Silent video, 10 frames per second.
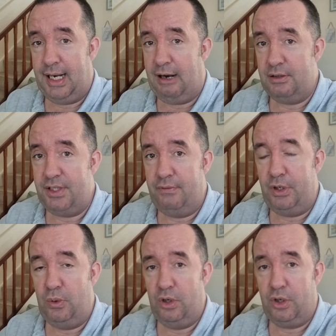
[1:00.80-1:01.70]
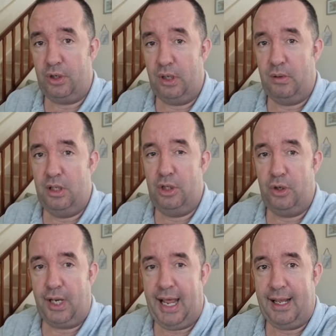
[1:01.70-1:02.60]
narrative you look uh,
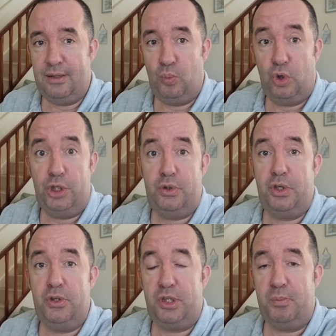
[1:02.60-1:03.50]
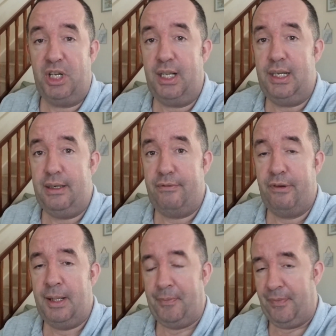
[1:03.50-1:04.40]
look at and what you choose to
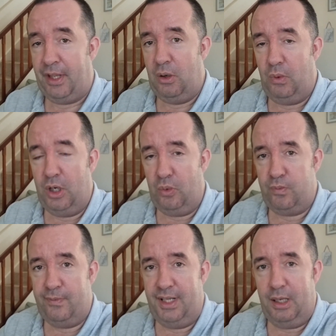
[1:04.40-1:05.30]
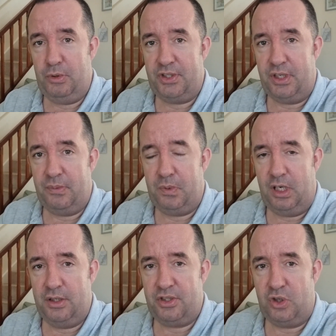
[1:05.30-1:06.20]
believe. Well, there was a,
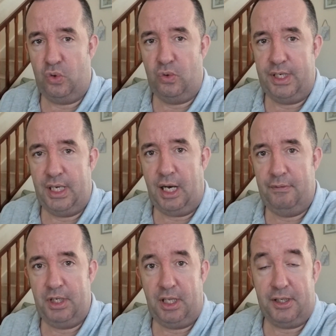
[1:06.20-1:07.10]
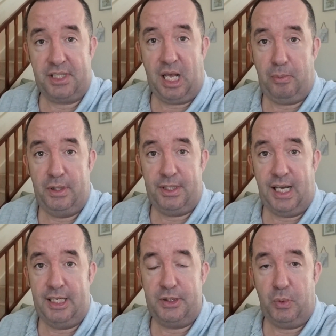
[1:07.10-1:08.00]
a story over the last couple of
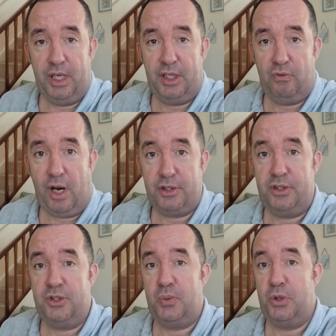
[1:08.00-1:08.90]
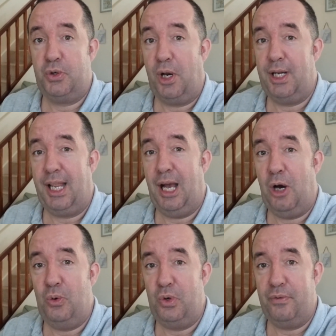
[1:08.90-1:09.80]
days where the Russians were trying to get
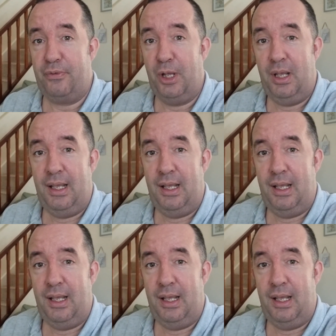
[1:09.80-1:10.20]
hold of